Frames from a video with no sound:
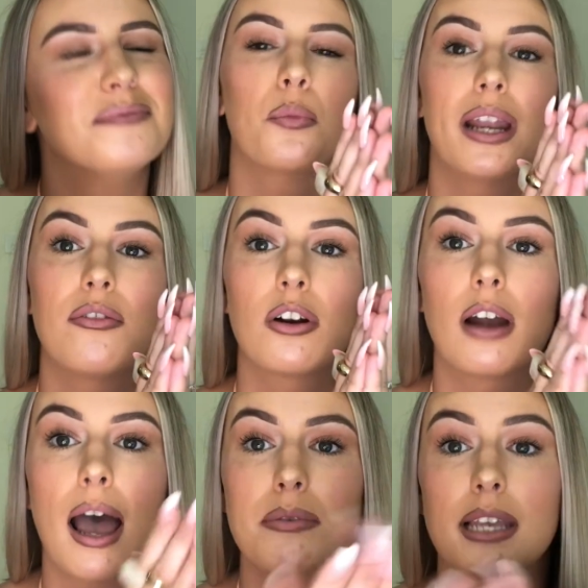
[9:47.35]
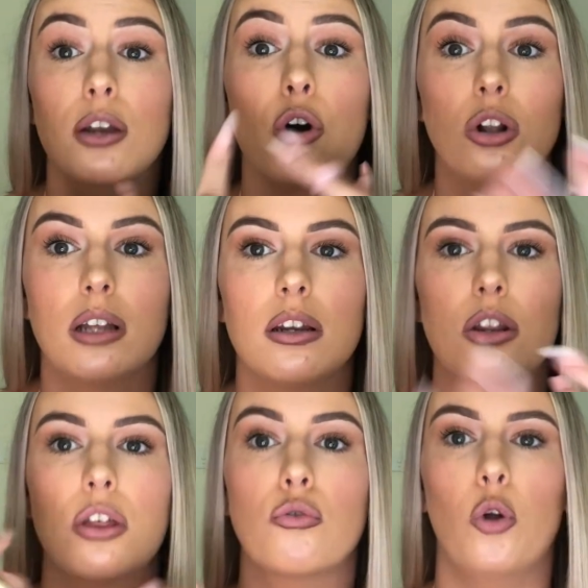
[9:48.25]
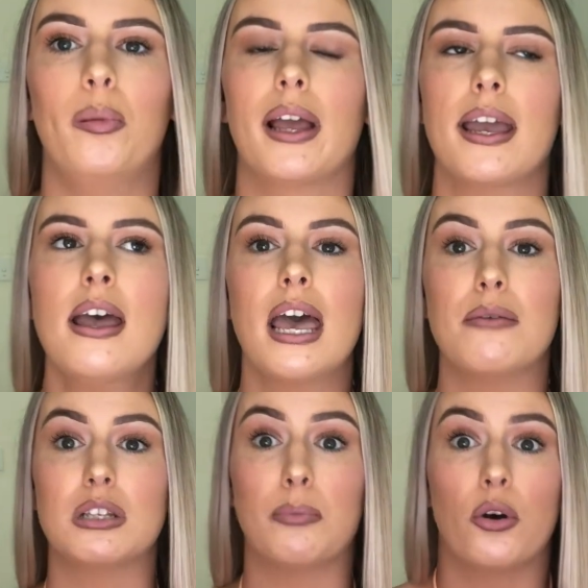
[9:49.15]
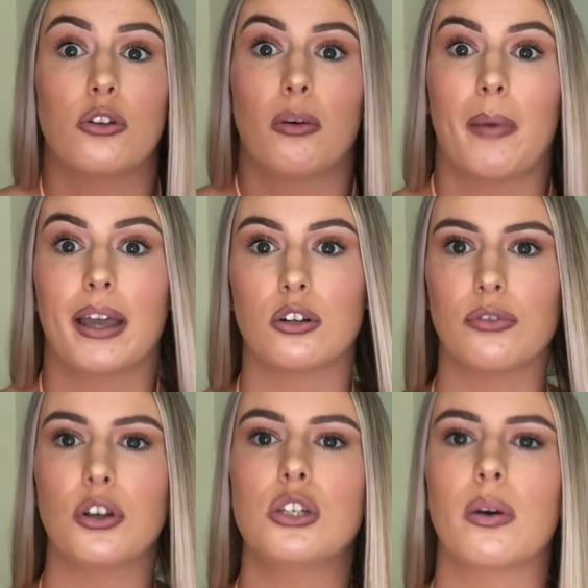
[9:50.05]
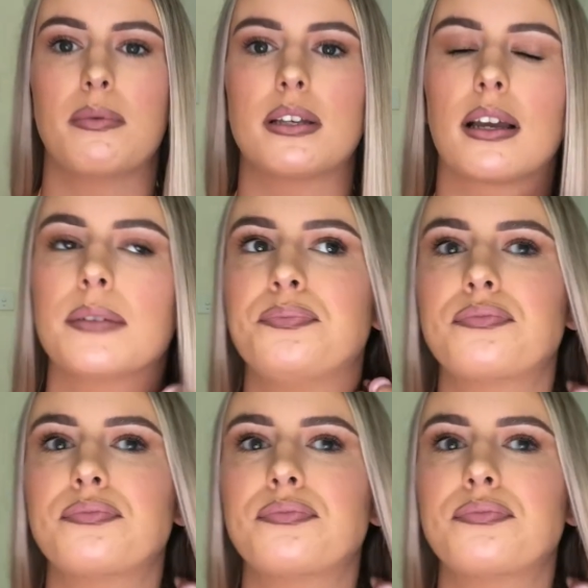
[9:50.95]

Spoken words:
whenever I was getting called on to do the role play, it was the boy that done my interview, so he was like,